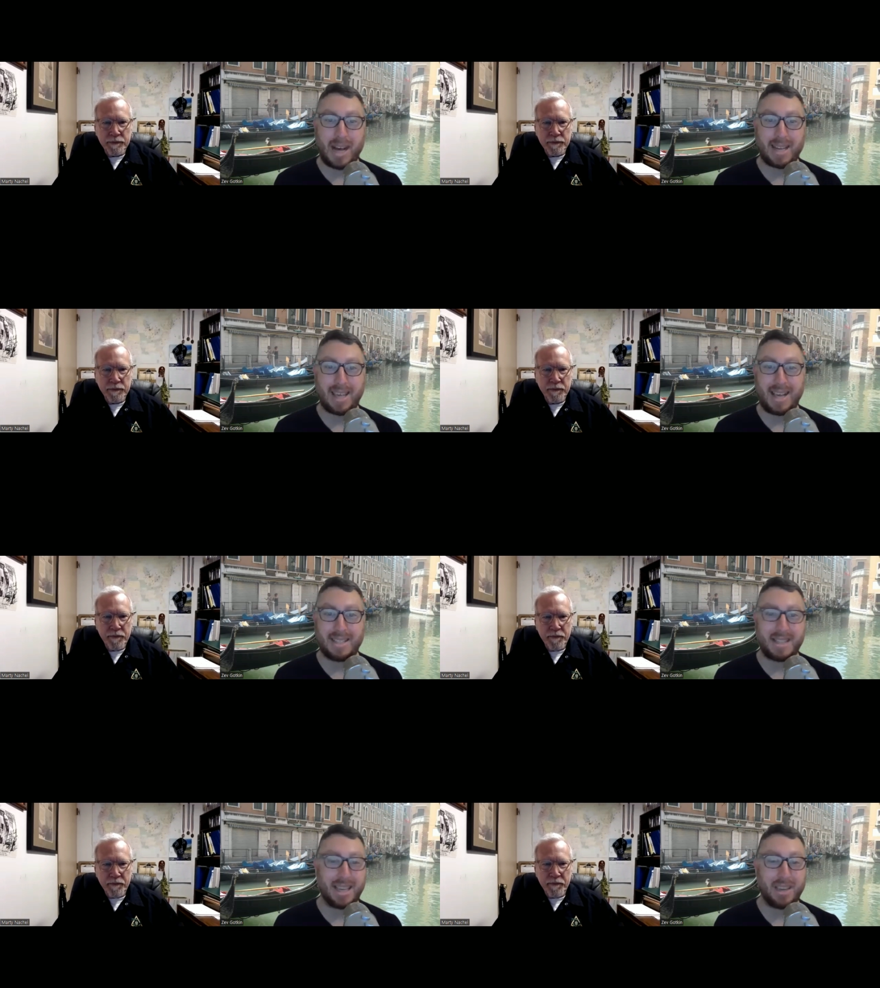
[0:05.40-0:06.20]

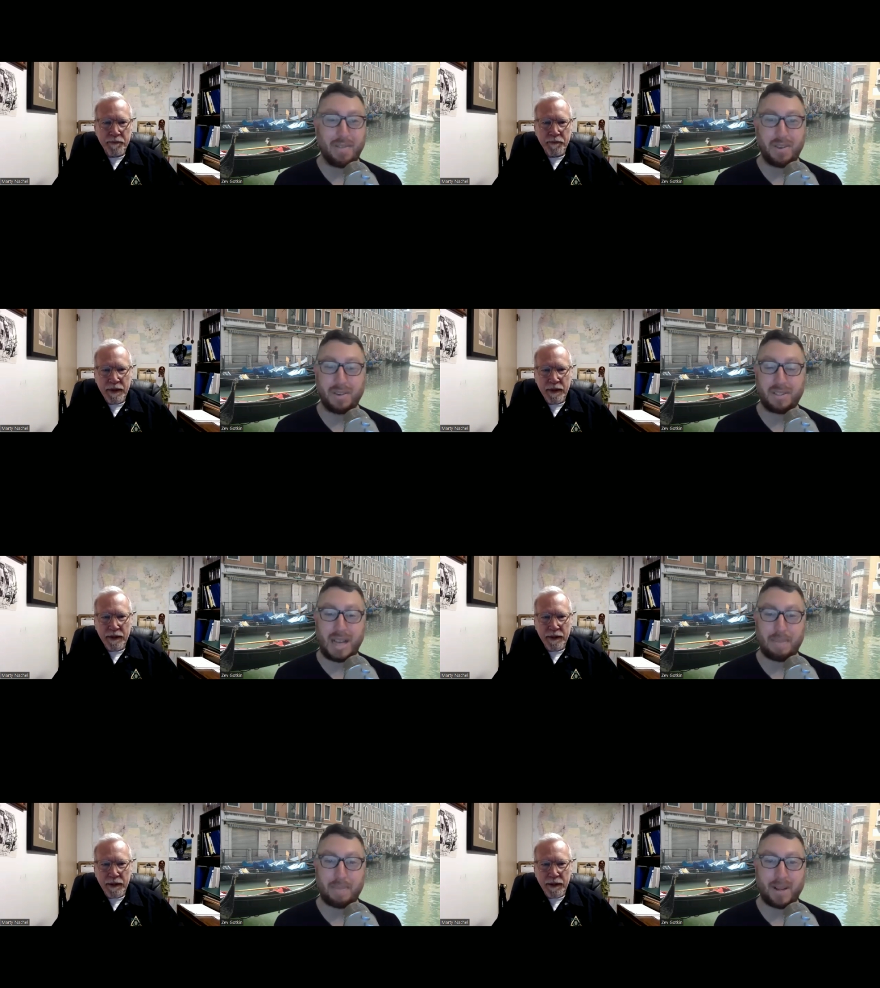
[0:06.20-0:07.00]
Speaker 1: Podcast. Thank you for
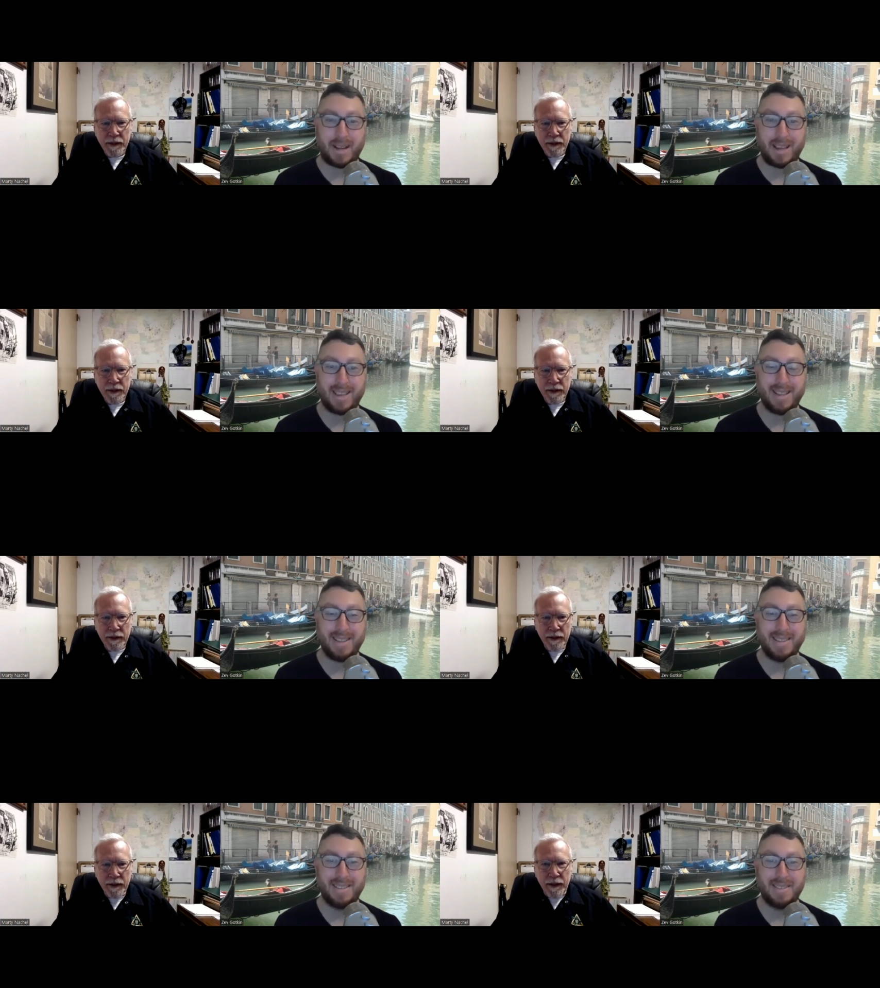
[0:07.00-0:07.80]
stopping by.
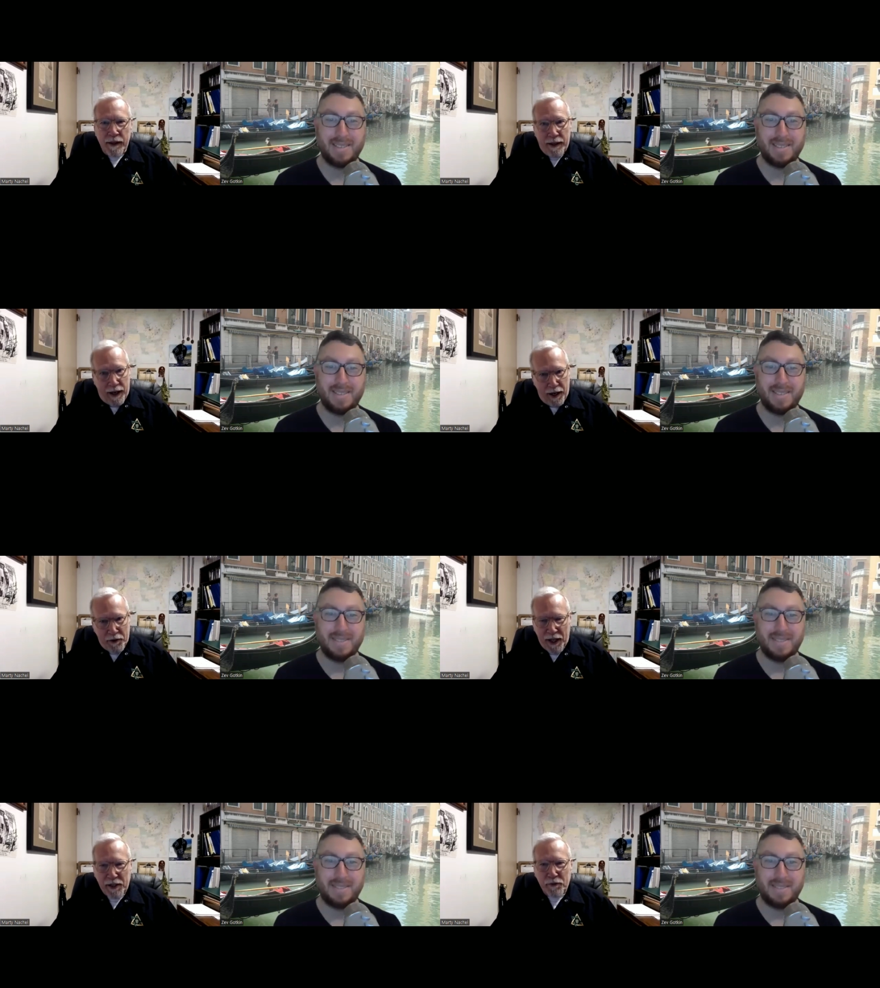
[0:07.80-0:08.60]
Speaker 2: Uh,
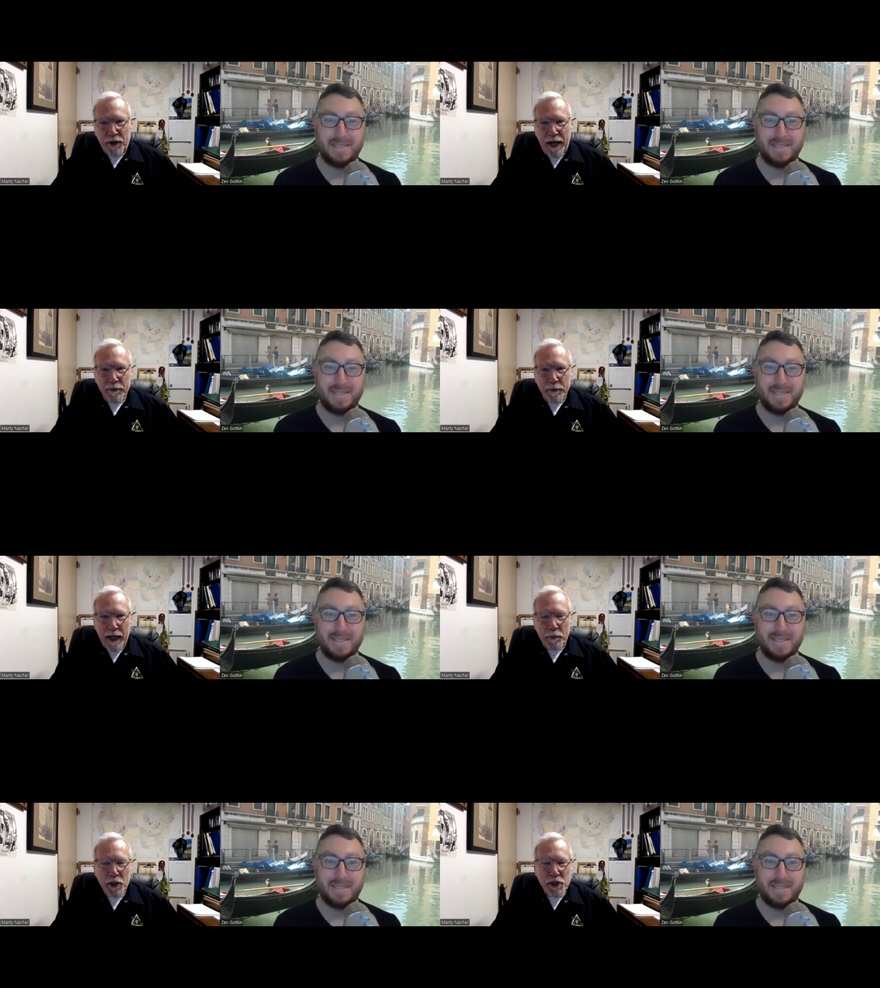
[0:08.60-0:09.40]
thank you for having me. I
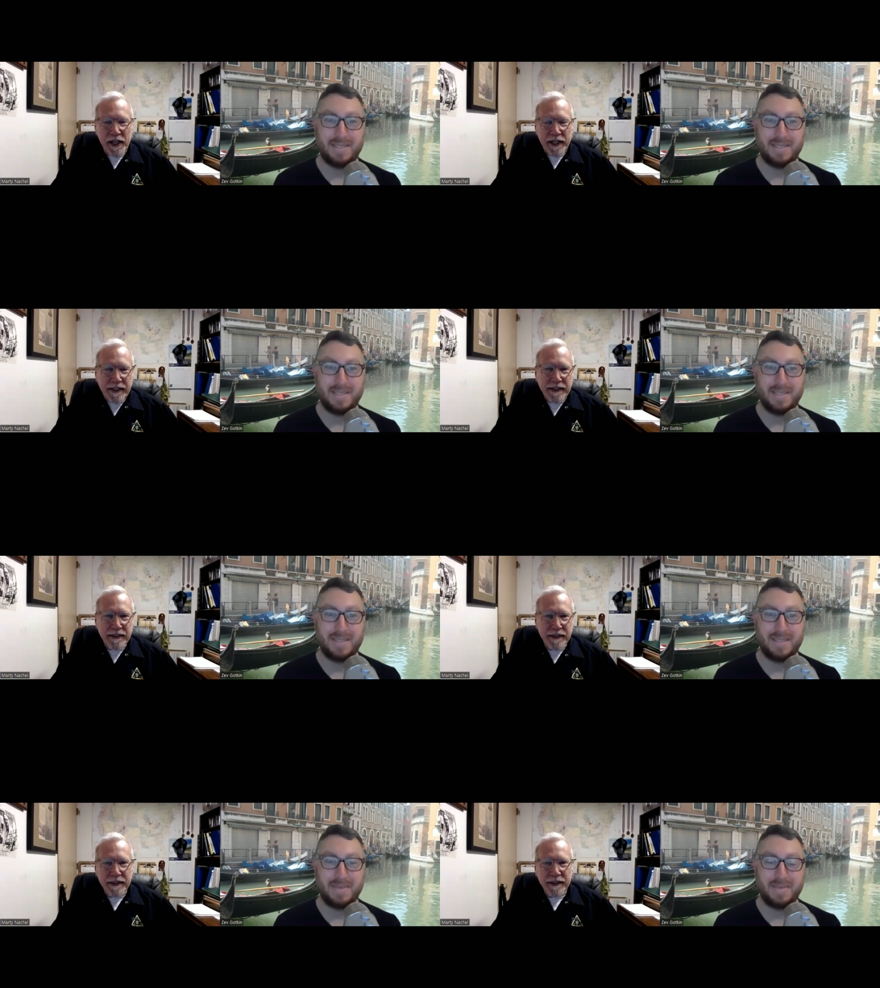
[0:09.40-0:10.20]
appreciate it.
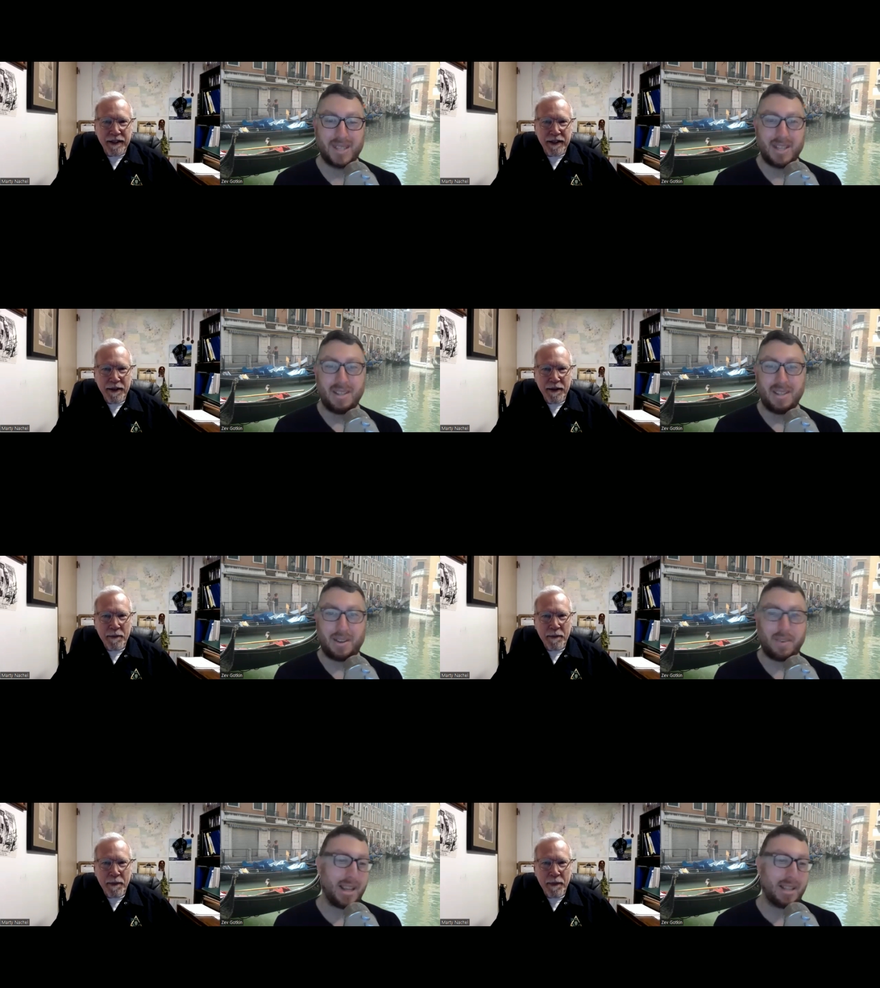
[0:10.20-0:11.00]

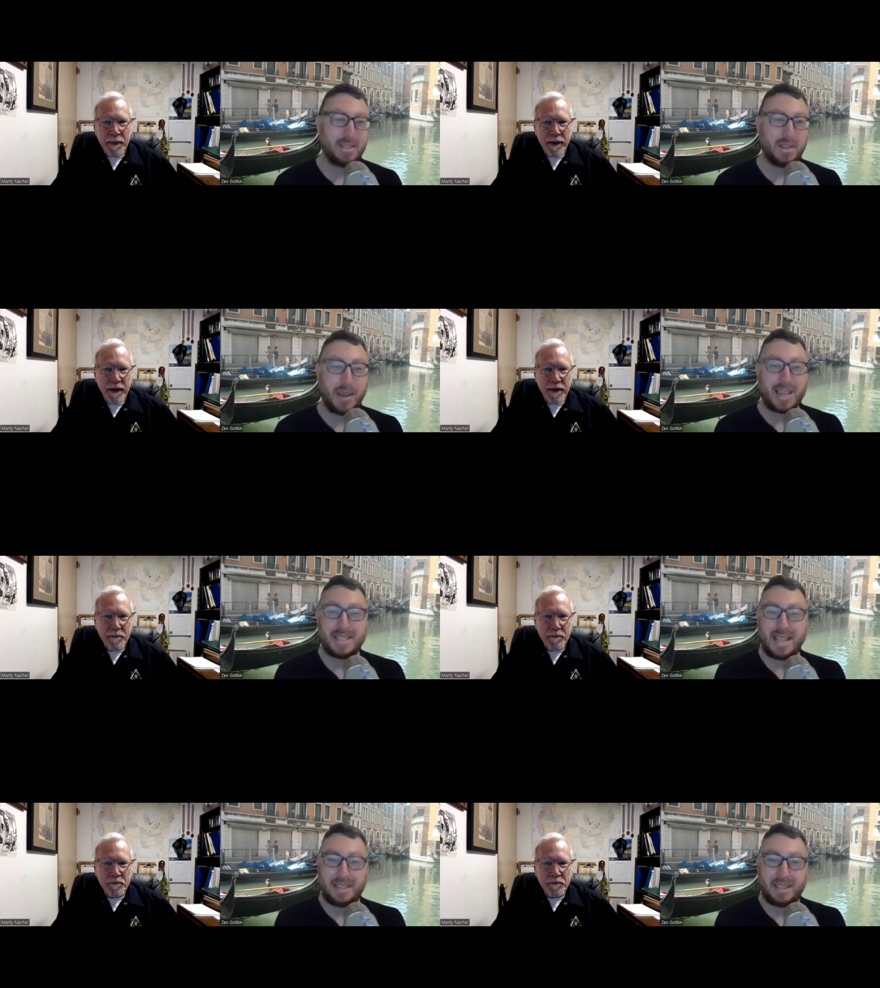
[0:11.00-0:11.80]
Speaker 1: All right. So I
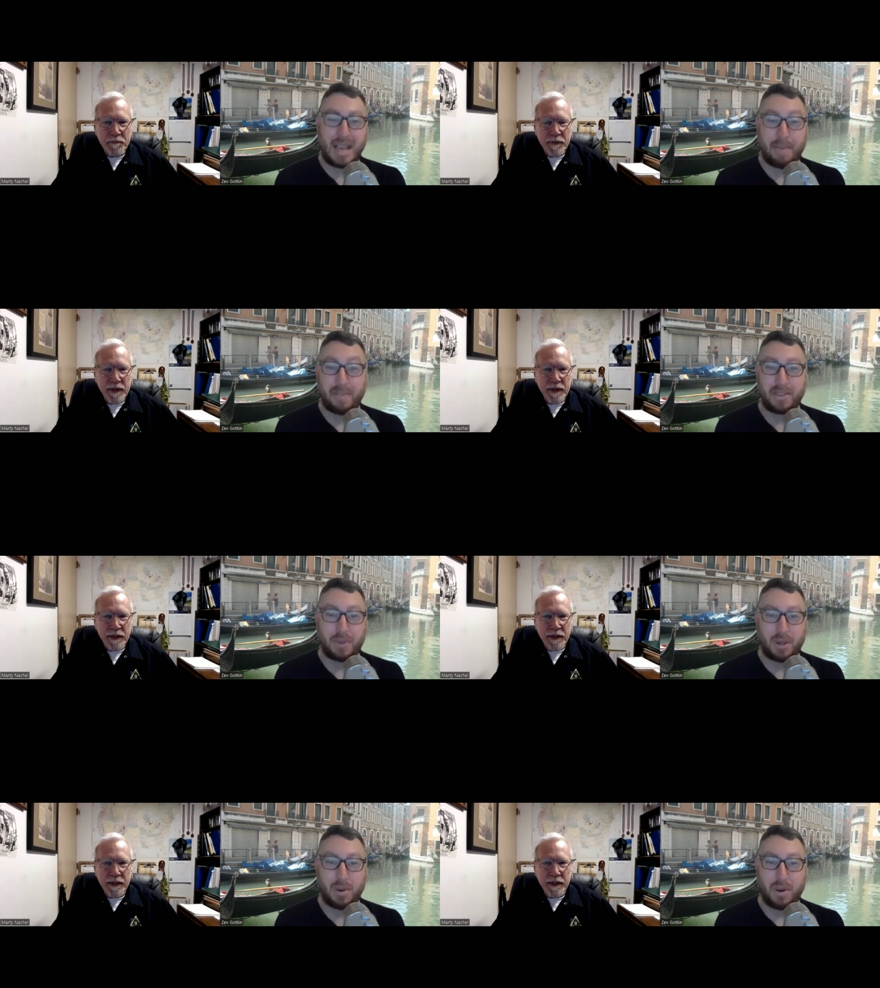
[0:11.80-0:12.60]
guess at the time of this
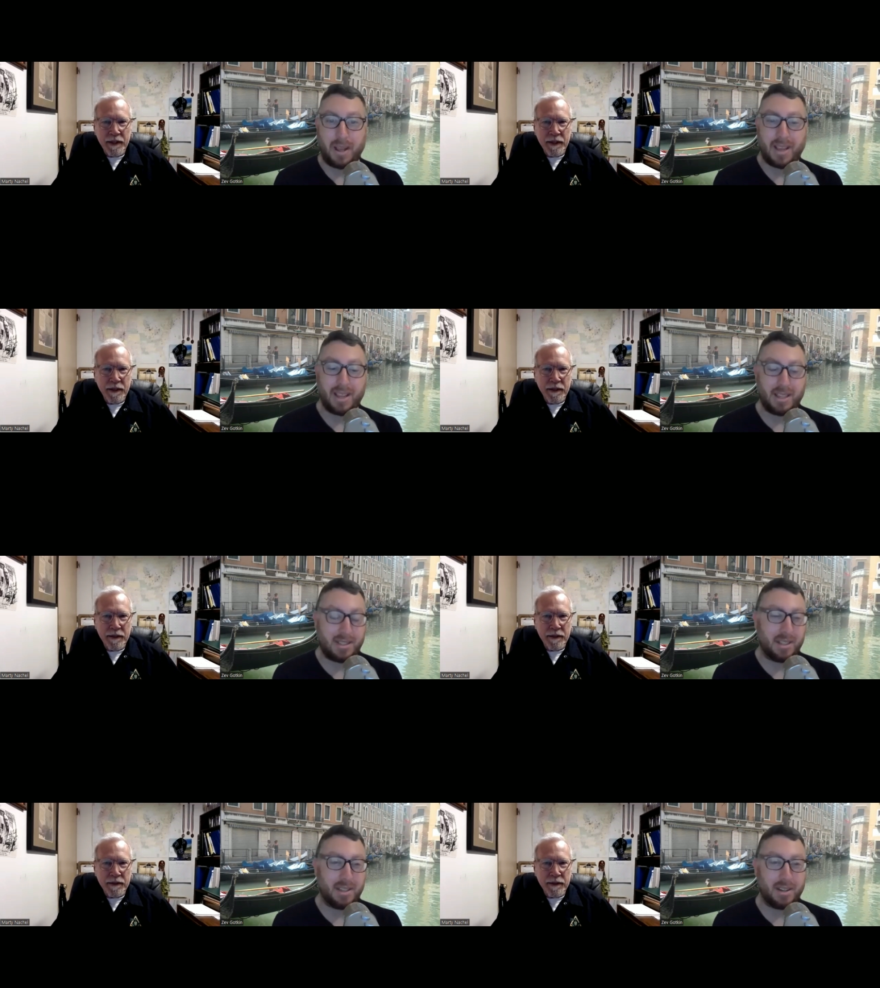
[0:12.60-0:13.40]
recording,
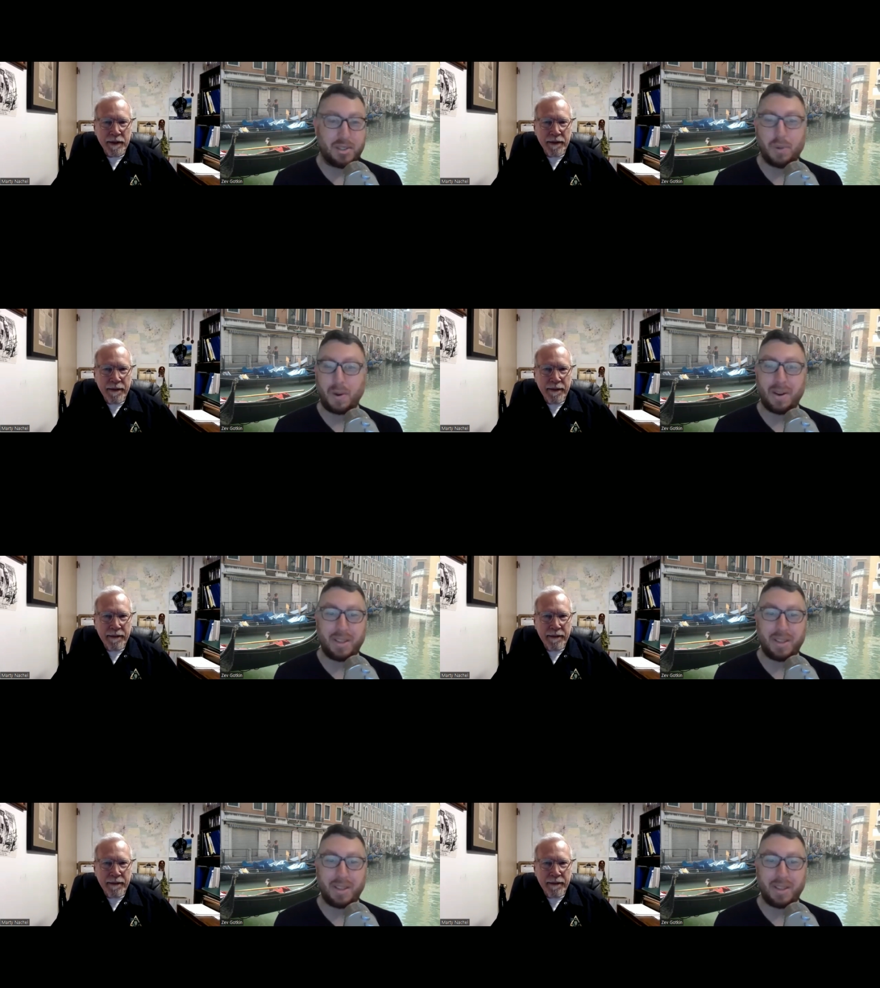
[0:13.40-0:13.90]
it's a little too